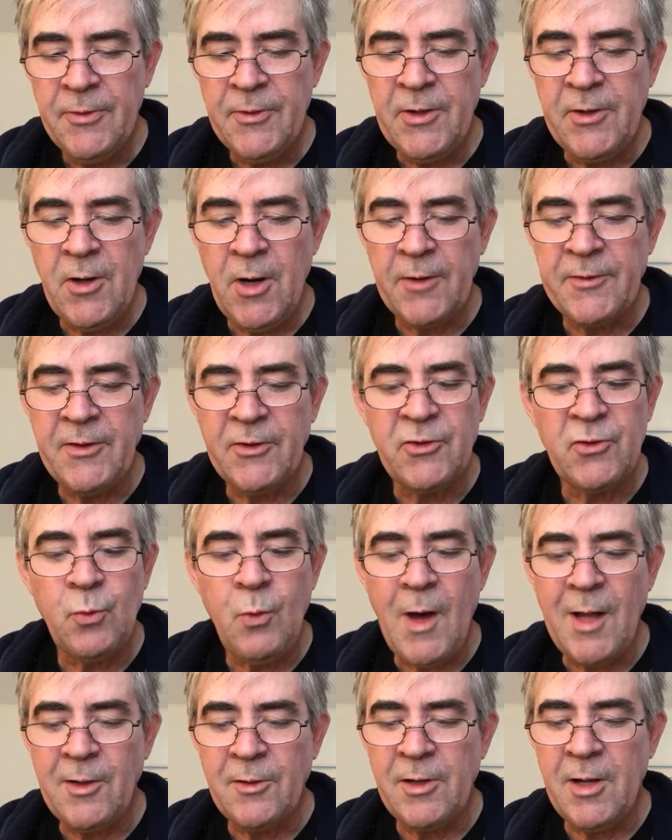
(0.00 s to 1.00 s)
the dark that
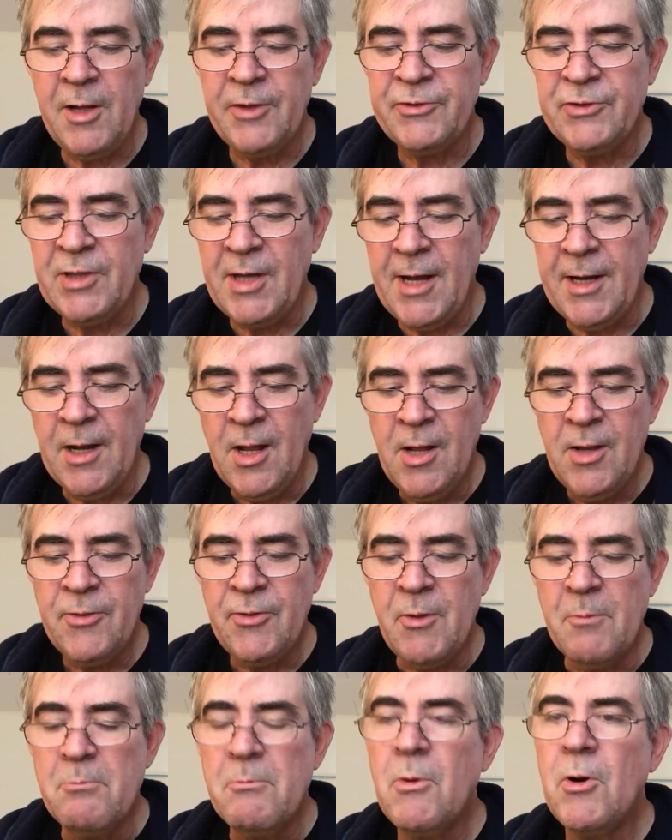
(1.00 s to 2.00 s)
swallowed Lost John,
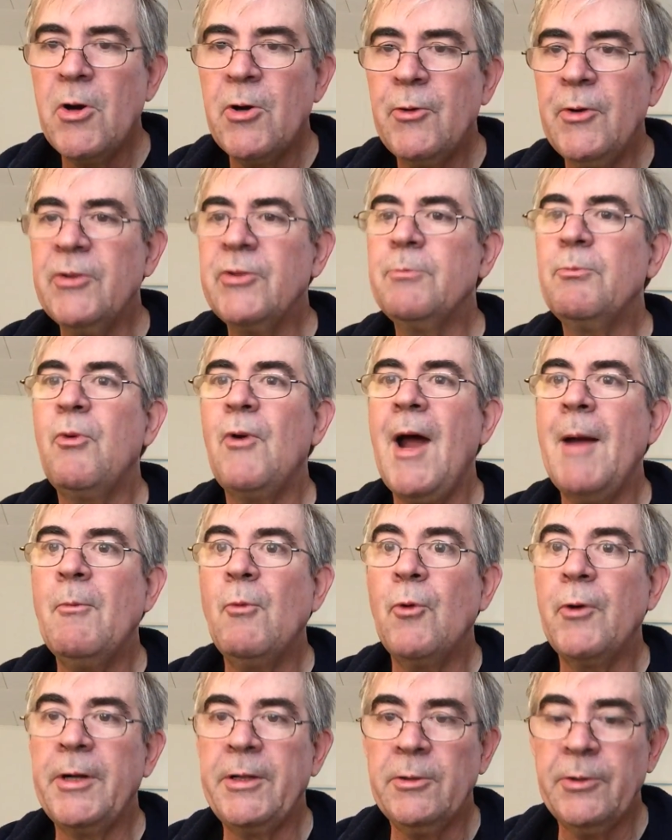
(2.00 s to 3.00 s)
the murderous
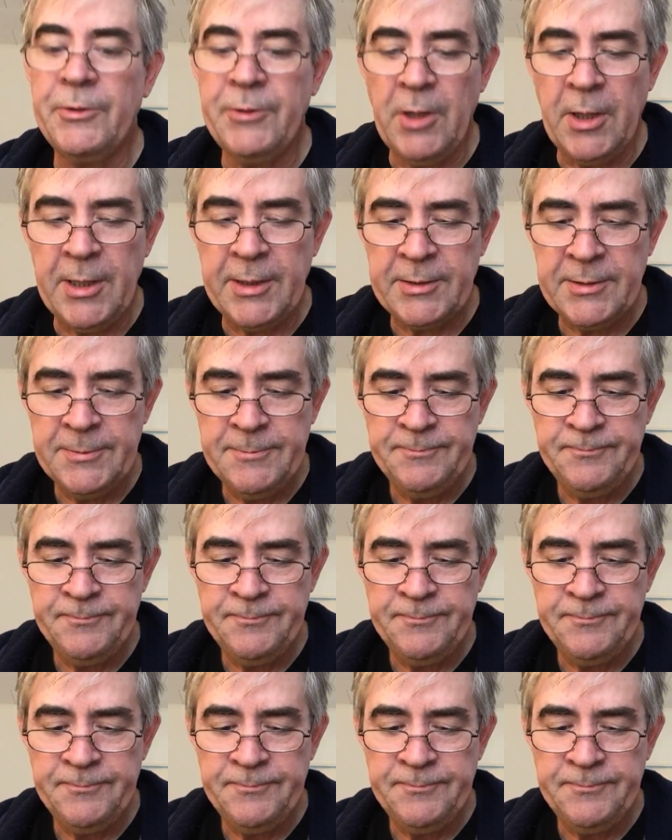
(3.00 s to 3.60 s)
primordial dark.